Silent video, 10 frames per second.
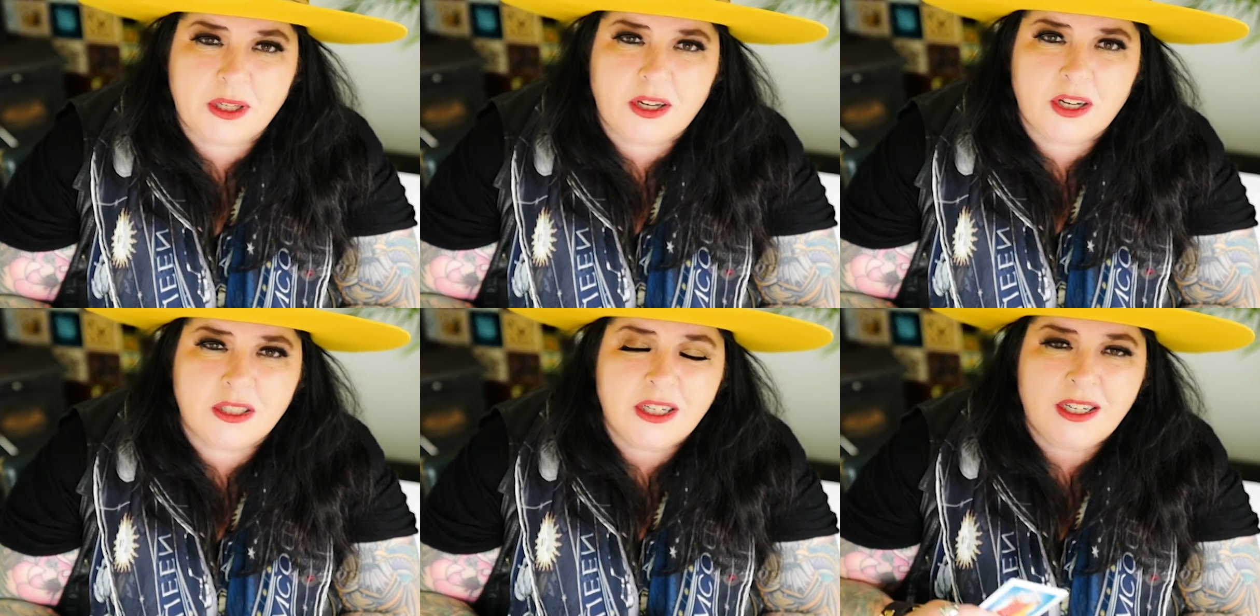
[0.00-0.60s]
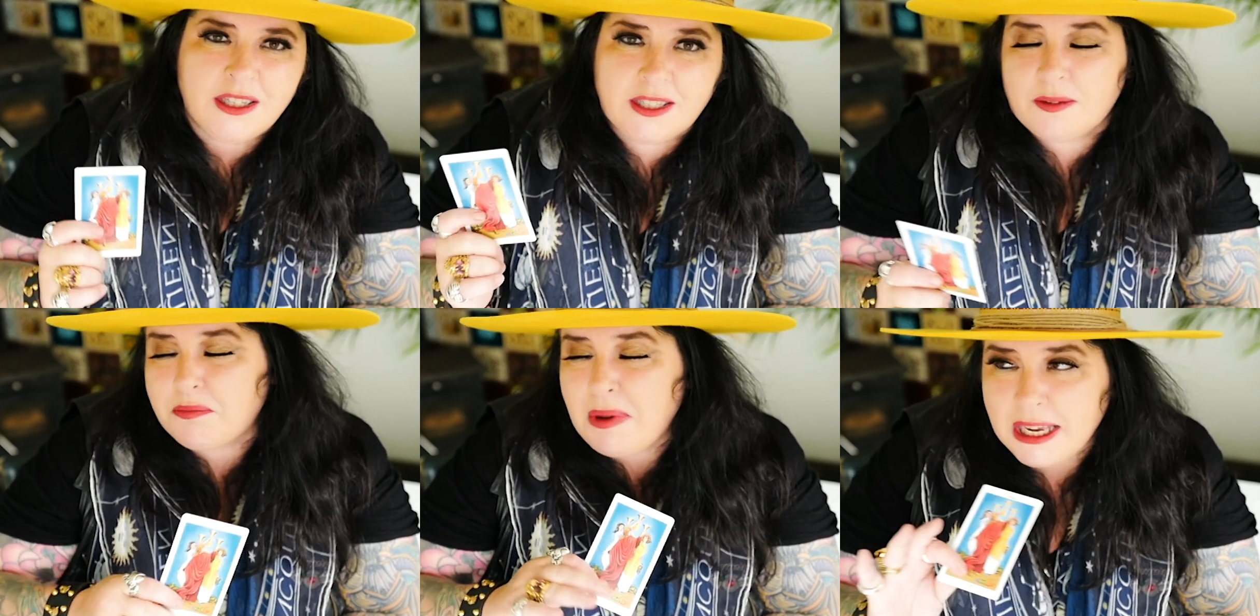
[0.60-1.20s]
be heard. And
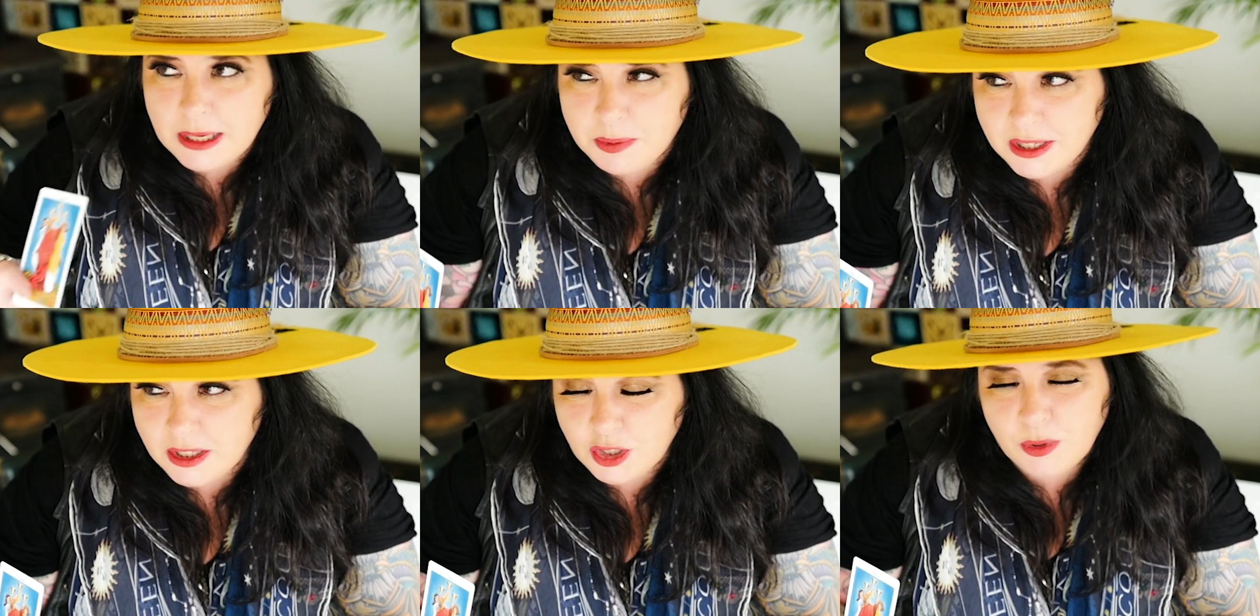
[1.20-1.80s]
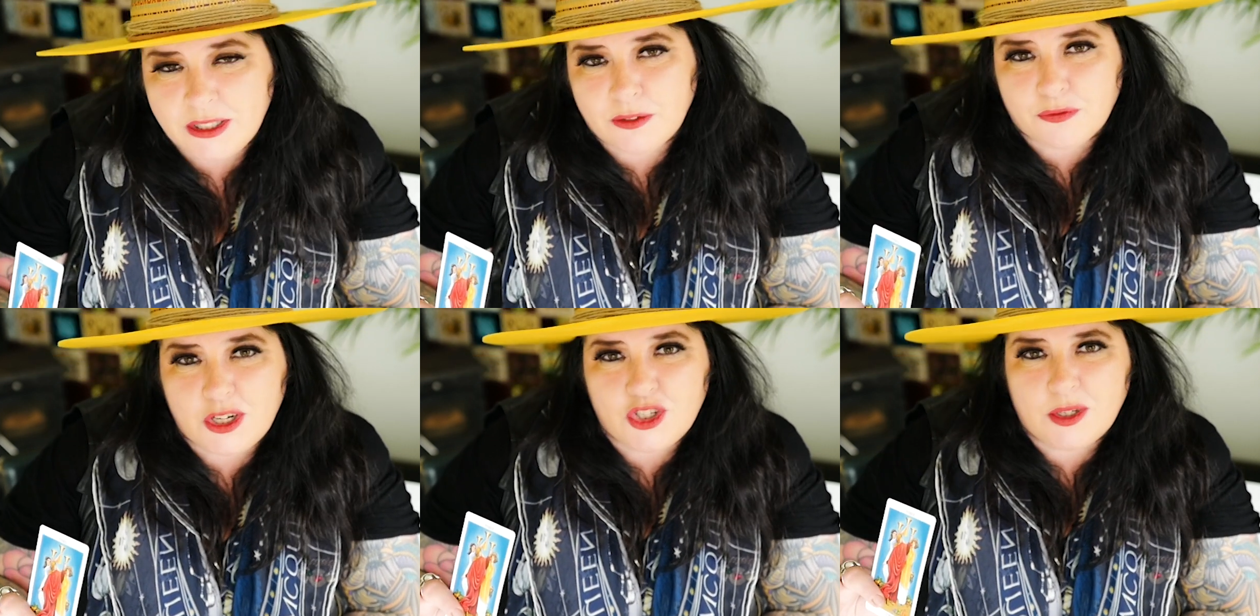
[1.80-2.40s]
it may be that you end a
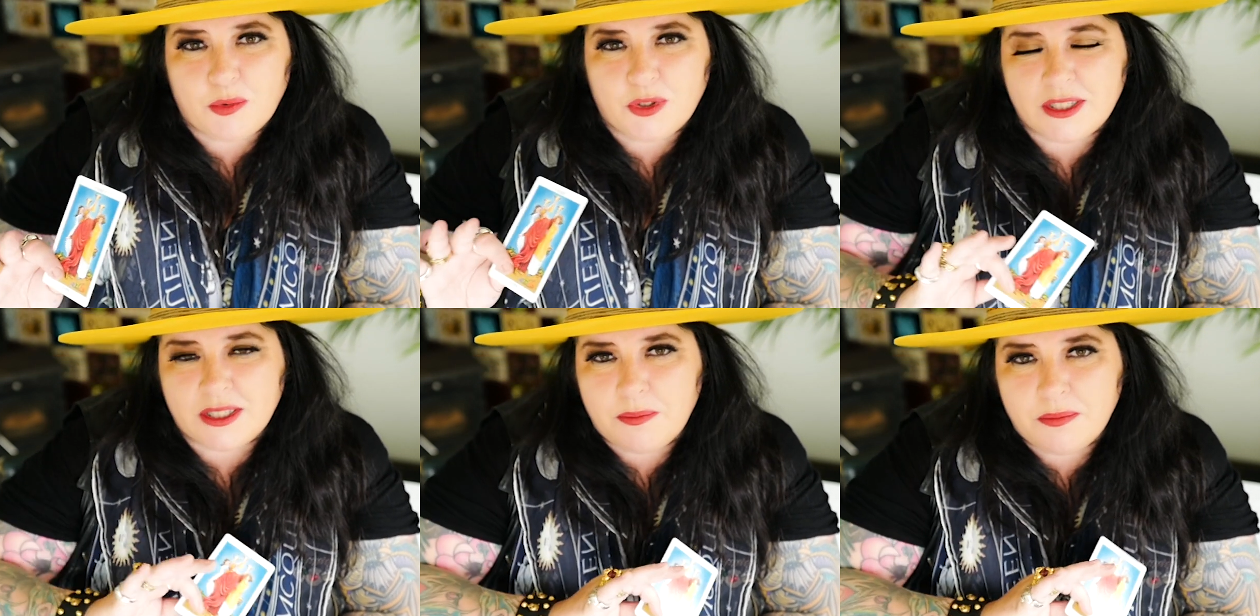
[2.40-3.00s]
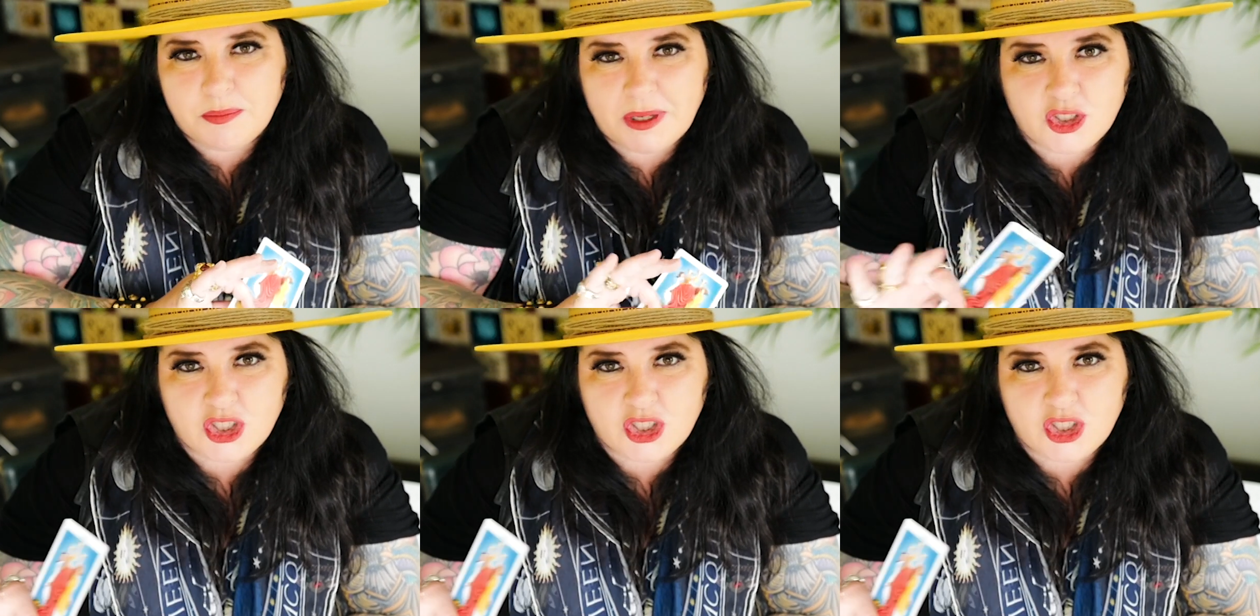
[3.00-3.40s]
friendship or there's some big